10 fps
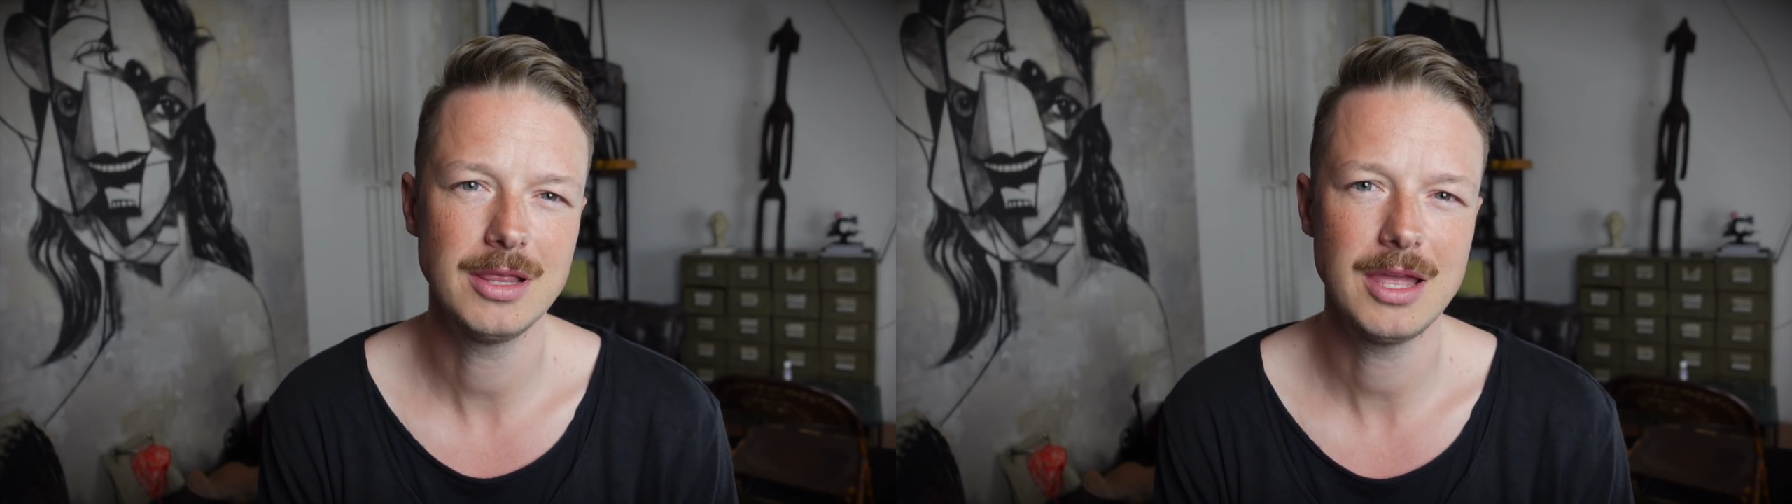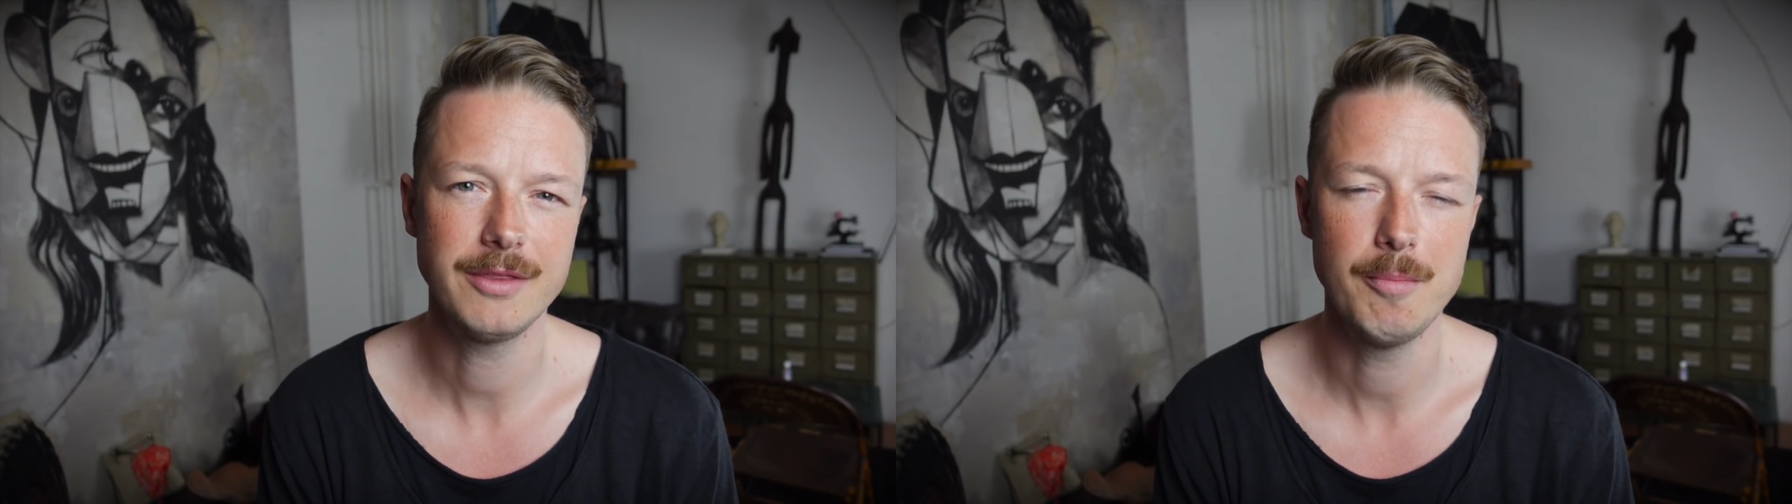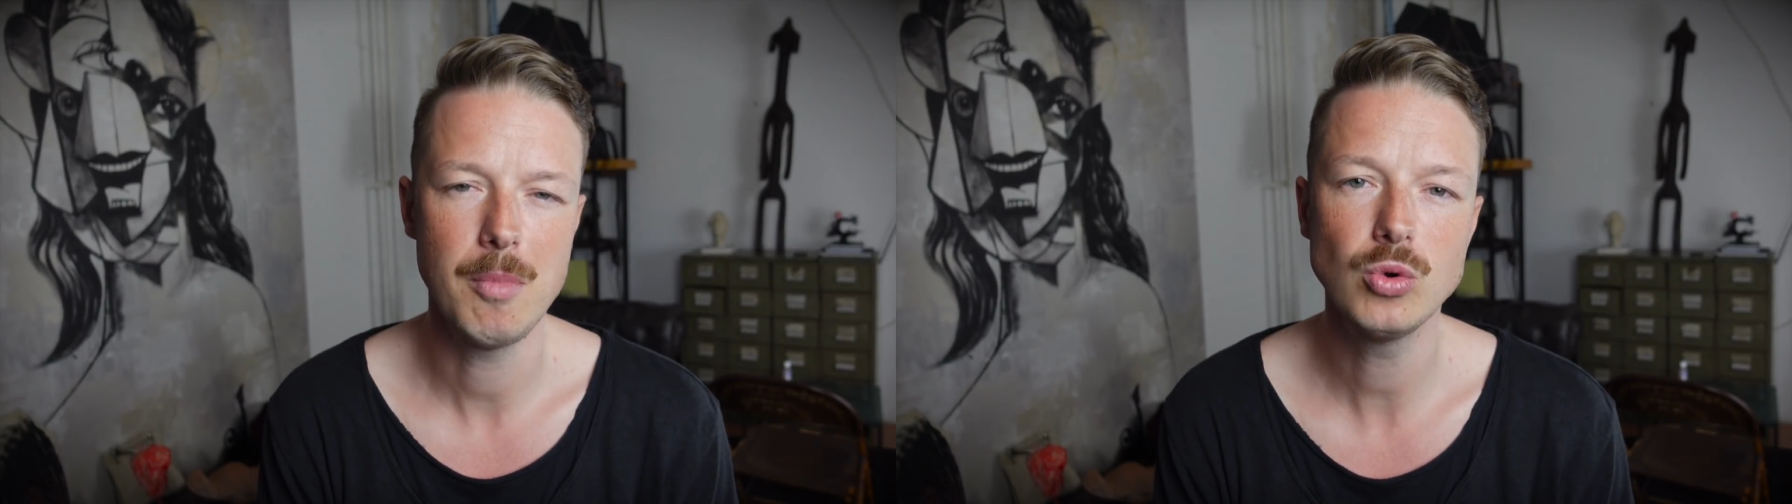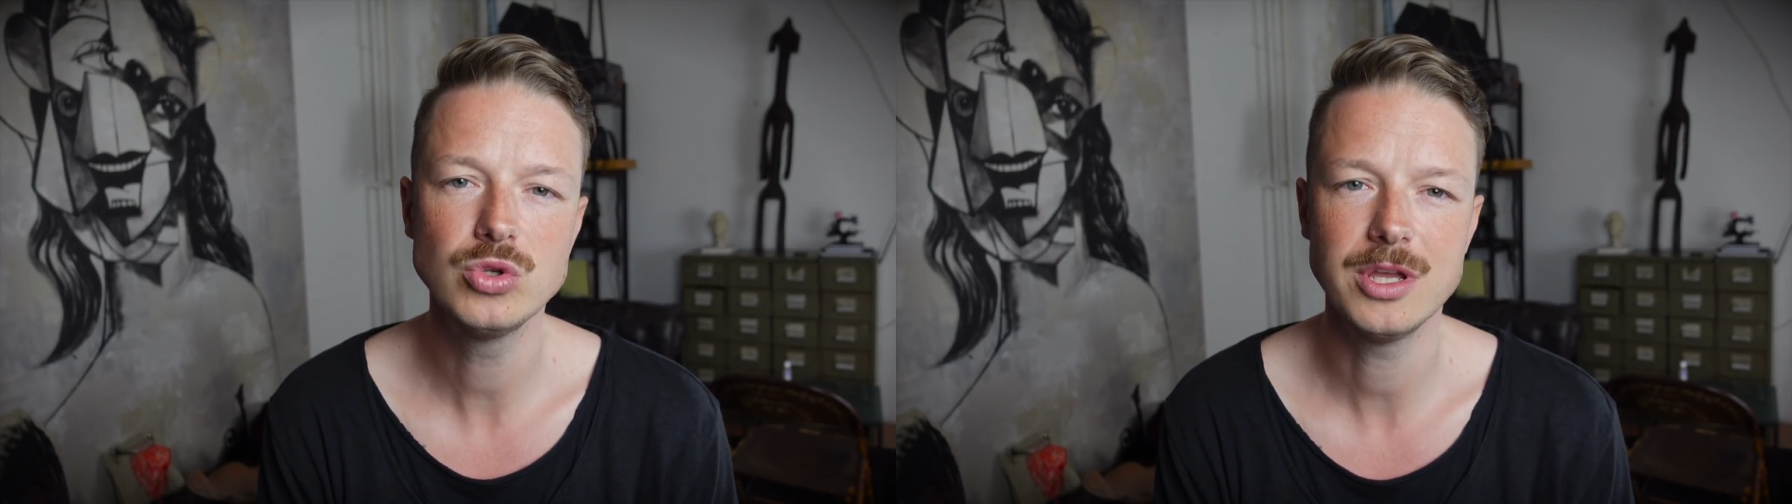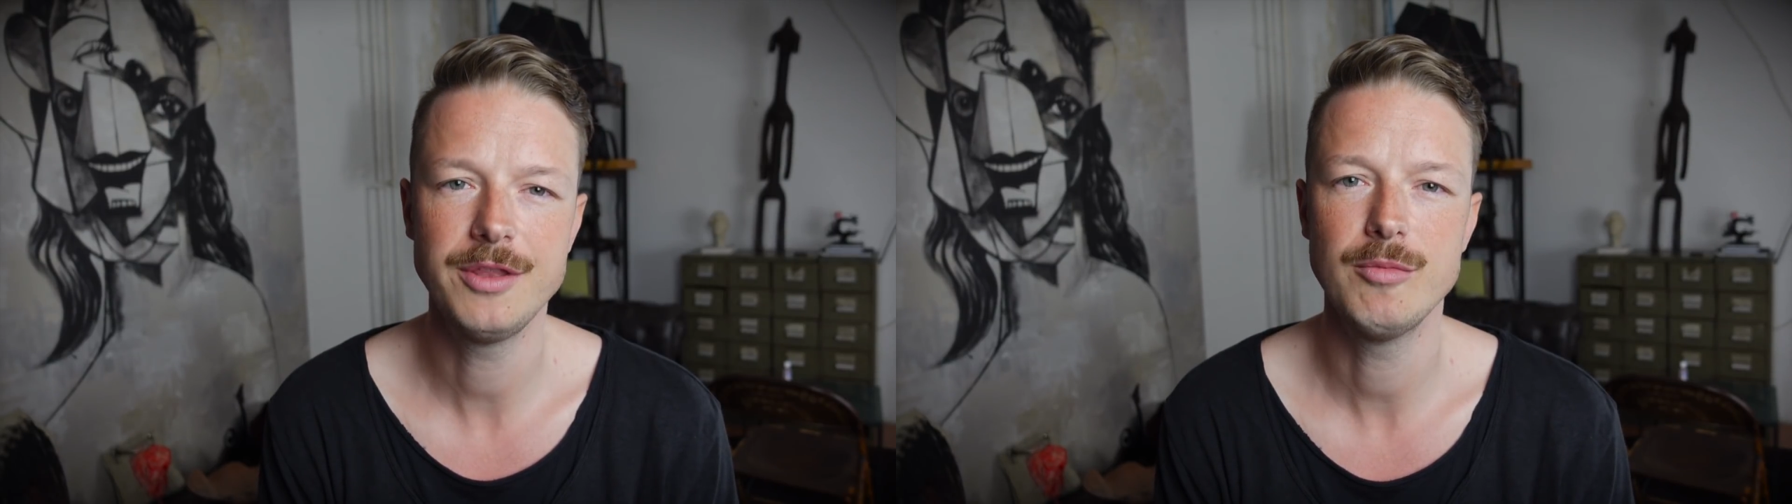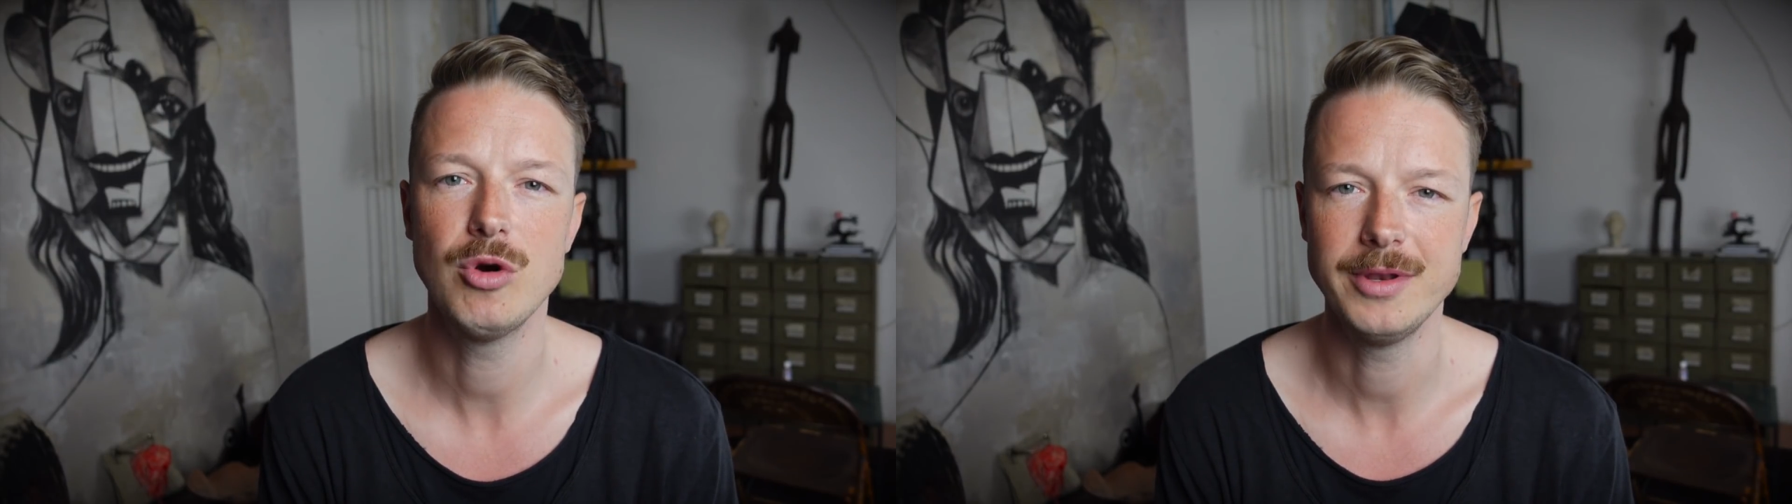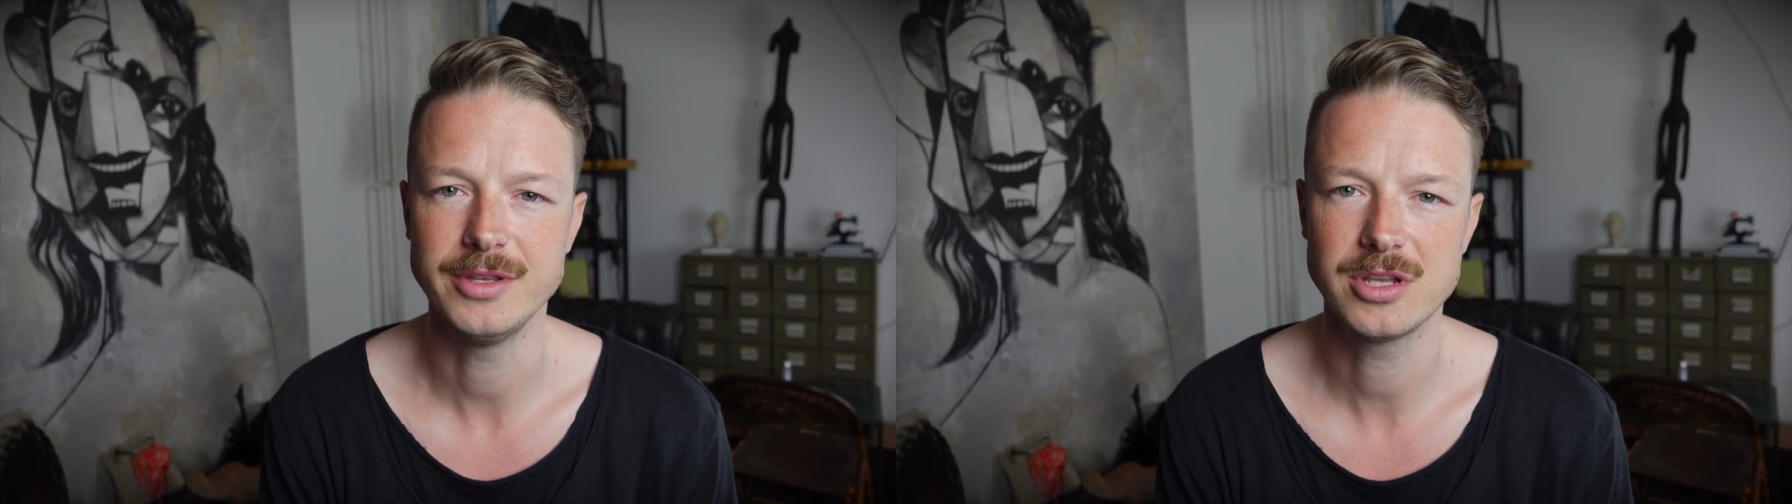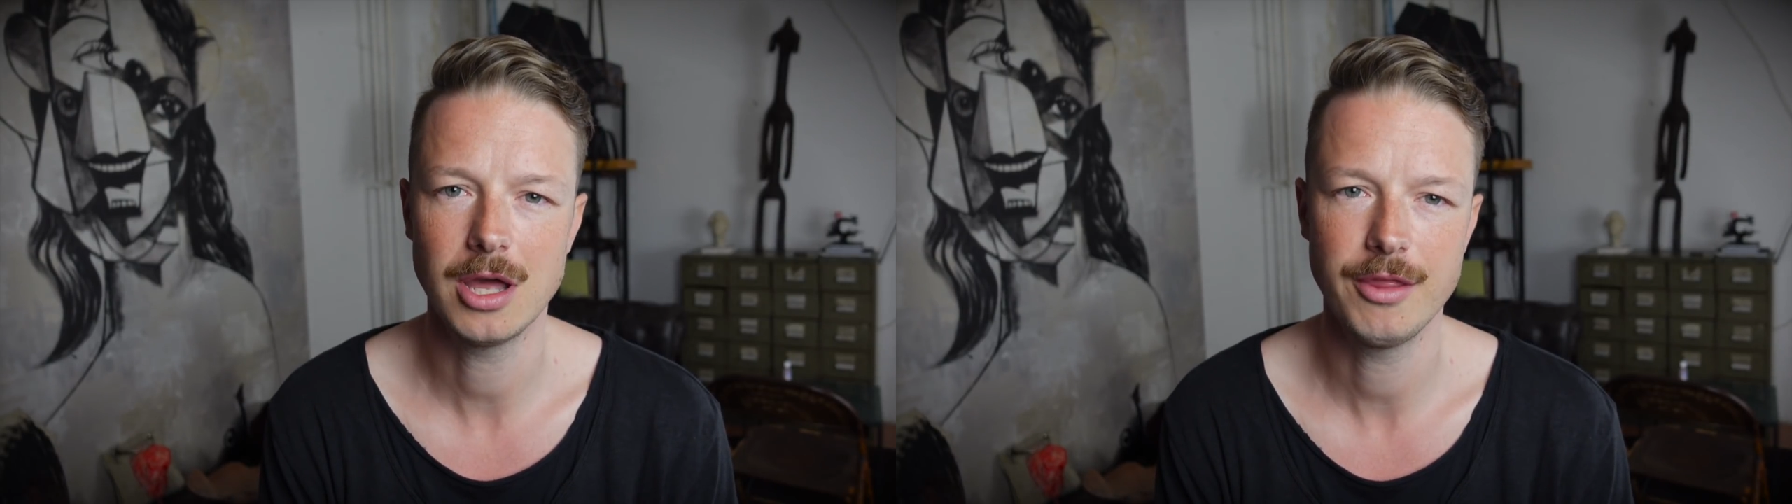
like the most at the moment is color